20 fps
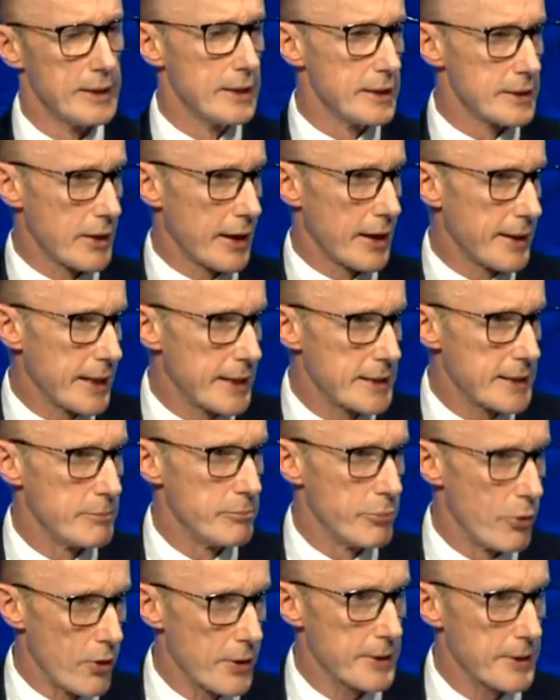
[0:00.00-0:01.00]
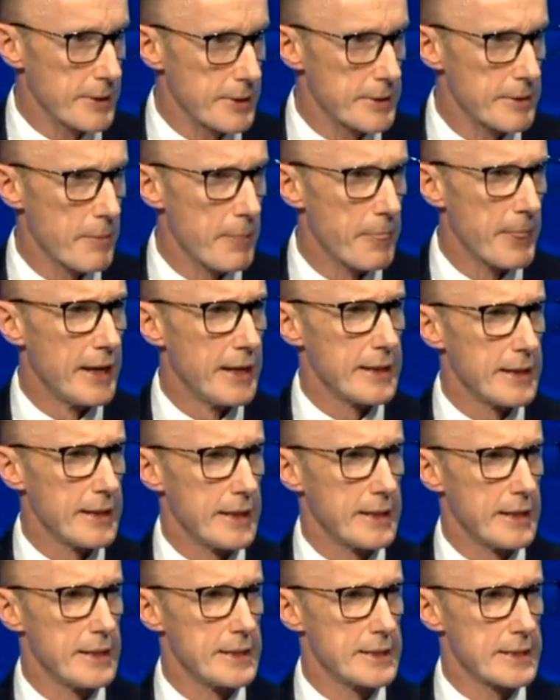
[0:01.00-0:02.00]
So I think it's important
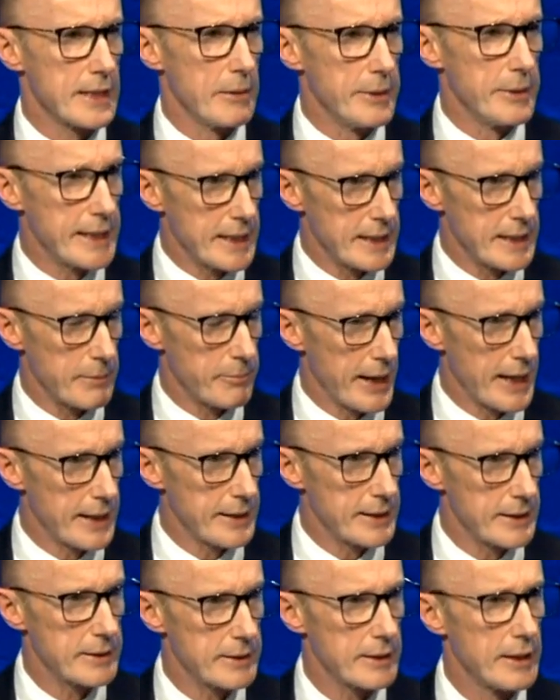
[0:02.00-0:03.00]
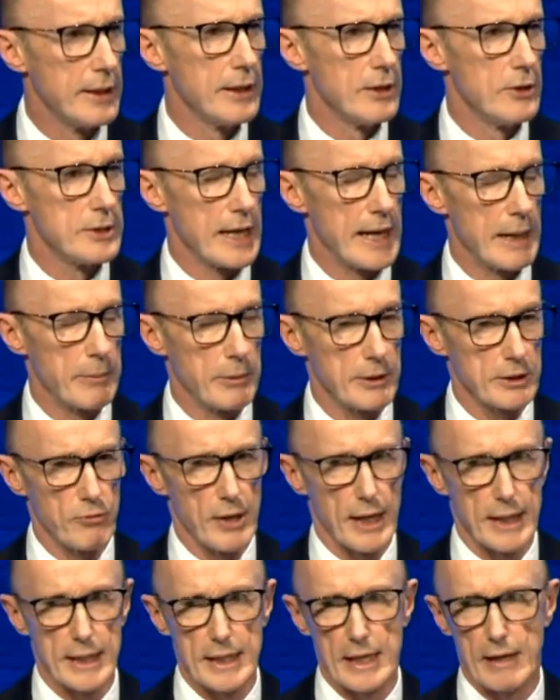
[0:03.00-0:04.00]
that there's somebody independent who's able to
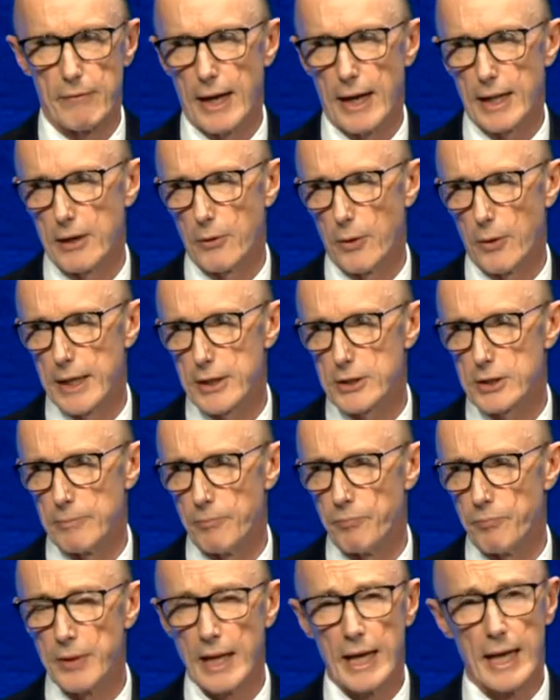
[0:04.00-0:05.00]
run the evaluation.